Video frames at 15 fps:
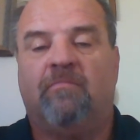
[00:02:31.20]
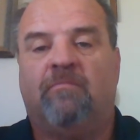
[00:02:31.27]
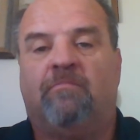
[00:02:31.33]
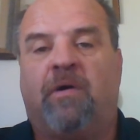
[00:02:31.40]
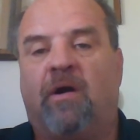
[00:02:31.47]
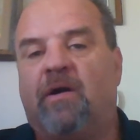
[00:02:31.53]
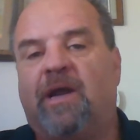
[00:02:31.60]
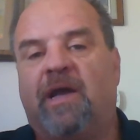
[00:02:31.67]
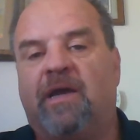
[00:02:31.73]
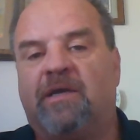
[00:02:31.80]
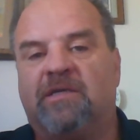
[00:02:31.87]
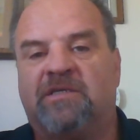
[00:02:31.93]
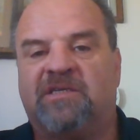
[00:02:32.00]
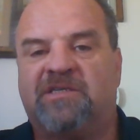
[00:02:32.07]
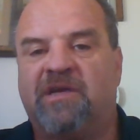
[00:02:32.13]
Part A
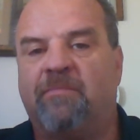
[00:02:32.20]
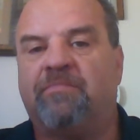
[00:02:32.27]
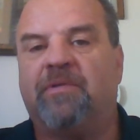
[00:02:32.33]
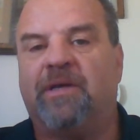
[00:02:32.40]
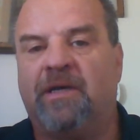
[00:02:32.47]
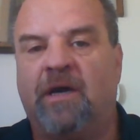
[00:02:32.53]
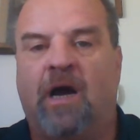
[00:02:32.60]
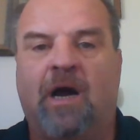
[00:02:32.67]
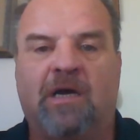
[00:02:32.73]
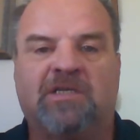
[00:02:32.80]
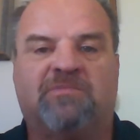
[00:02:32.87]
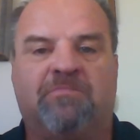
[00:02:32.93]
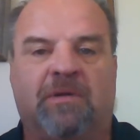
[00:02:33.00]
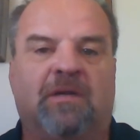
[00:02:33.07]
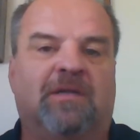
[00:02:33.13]
is simply
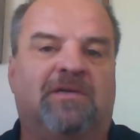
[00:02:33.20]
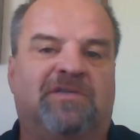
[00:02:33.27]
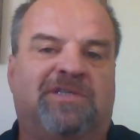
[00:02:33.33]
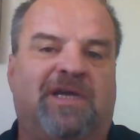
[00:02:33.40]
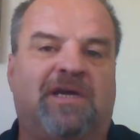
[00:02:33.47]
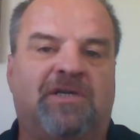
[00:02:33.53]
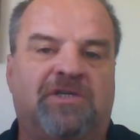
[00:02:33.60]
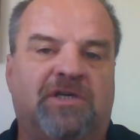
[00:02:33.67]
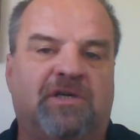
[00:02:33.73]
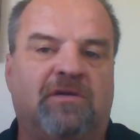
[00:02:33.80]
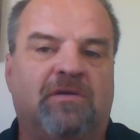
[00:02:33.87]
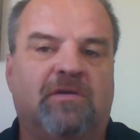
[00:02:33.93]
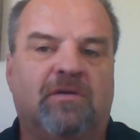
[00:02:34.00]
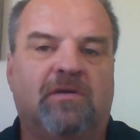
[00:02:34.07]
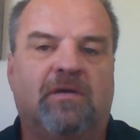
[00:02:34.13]

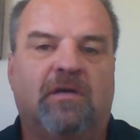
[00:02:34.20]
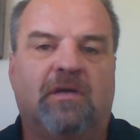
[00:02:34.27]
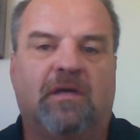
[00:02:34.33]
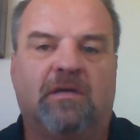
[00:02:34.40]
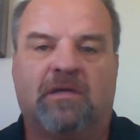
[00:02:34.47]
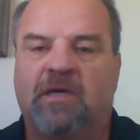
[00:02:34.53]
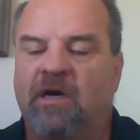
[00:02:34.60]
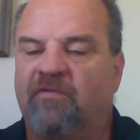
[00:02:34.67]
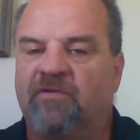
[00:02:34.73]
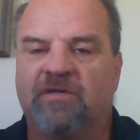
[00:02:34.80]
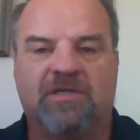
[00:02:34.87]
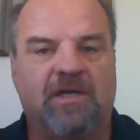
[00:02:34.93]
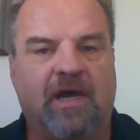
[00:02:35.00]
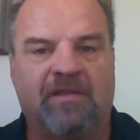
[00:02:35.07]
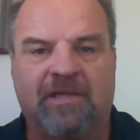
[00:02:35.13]
hospitalization,
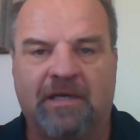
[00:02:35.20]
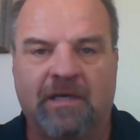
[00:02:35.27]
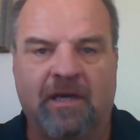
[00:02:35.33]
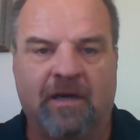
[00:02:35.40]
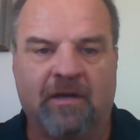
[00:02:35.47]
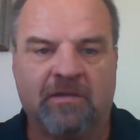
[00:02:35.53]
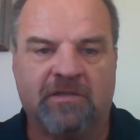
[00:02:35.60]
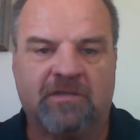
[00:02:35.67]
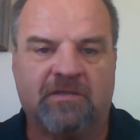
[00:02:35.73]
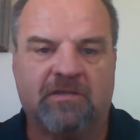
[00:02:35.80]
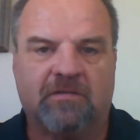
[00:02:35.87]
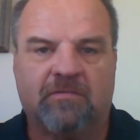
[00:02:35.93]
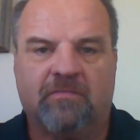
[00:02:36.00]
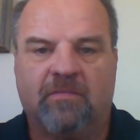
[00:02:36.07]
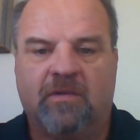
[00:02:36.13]
covers nothing else.
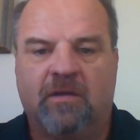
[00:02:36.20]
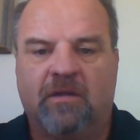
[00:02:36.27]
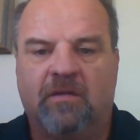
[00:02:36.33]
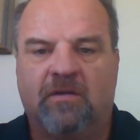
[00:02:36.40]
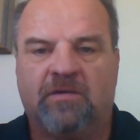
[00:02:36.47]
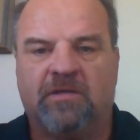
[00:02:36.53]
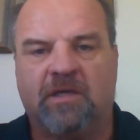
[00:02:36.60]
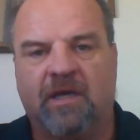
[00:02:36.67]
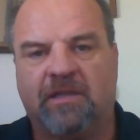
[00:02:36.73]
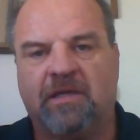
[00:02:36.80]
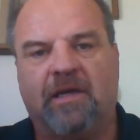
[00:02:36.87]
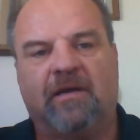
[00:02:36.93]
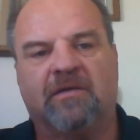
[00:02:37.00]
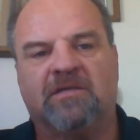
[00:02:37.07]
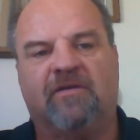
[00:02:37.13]
There's
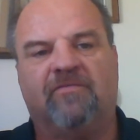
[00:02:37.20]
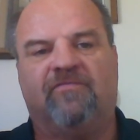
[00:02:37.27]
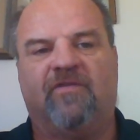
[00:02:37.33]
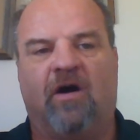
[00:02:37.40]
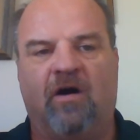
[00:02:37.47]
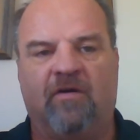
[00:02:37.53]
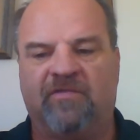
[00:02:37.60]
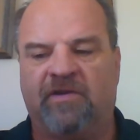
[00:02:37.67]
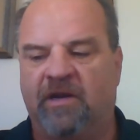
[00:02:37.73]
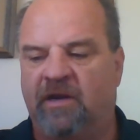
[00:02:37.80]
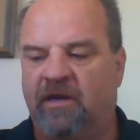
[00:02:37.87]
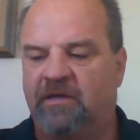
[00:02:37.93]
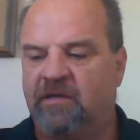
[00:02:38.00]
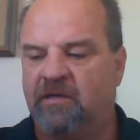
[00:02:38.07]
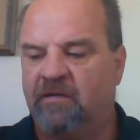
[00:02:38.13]
nothing else involved in
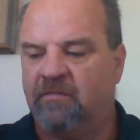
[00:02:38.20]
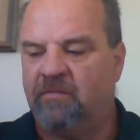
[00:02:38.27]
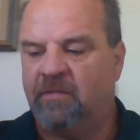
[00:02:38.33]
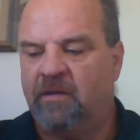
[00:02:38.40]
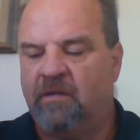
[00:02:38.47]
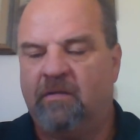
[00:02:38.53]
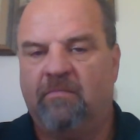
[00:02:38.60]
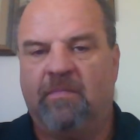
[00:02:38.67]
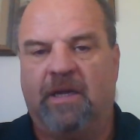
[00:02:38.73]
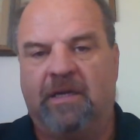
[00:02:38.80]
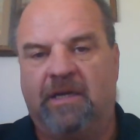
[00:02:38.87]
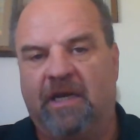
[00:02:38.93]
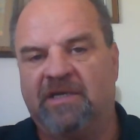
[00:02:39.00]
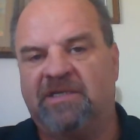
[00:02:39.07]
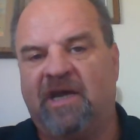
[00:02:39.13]
it. It
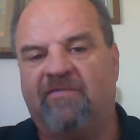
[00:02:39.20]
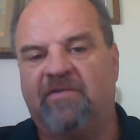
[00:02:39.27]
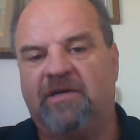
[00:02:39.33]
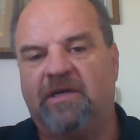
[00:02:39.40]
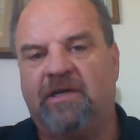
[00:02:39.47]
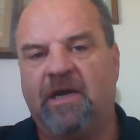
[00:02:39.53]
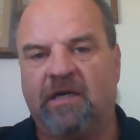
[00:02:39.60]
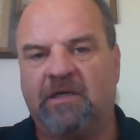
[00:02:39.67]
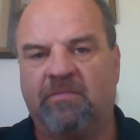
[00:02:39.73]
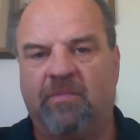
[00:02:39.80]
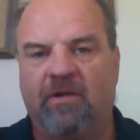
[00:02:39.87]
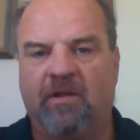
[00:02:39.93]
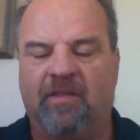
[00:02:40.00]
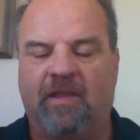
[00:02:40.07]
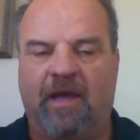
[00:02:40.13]
does have a
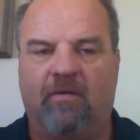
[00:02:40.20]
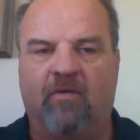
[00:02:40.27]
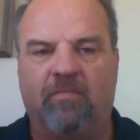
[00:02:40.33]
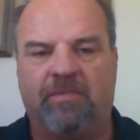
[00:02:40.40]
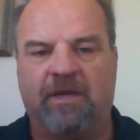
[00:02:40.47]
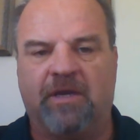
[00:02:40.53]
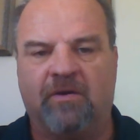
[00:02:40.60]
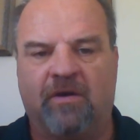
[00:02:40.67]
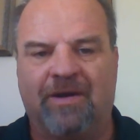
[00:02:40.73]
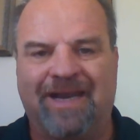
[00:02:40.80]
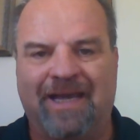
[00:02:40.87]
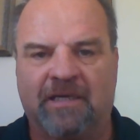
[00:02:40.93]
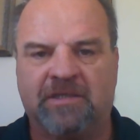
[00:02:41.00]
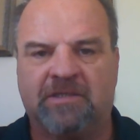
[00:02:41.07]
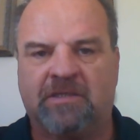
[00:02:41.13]
deductible, and that will be your
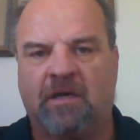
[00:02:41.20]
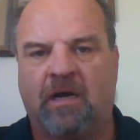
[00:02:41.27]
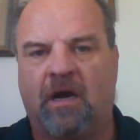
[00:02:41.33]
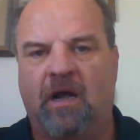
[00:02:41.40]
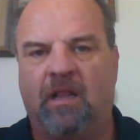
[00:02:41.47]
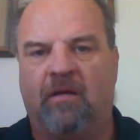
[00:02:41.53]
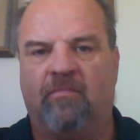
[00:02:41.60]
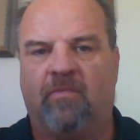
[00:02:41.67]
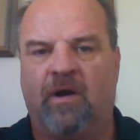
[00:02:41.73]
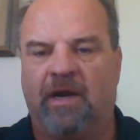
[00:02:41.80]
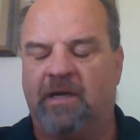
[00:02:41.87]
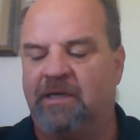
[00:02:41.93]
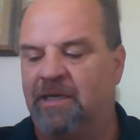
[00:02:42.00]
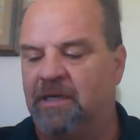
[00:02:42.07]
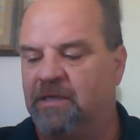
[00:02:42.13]
next column,
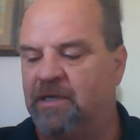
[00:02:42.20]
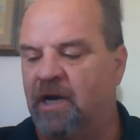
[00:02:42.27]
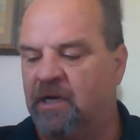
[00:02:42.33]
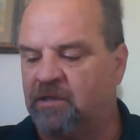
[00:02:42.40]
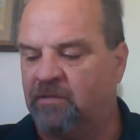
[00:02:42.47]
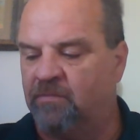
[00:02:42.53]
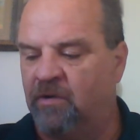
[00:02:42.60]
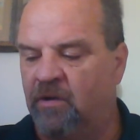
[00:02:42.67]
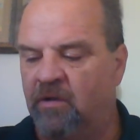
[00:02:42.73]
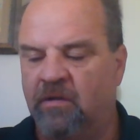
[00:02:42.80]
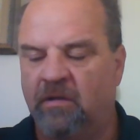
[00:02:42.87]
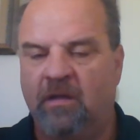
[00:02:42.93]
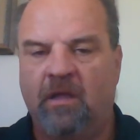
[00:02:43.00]
right? Deductible.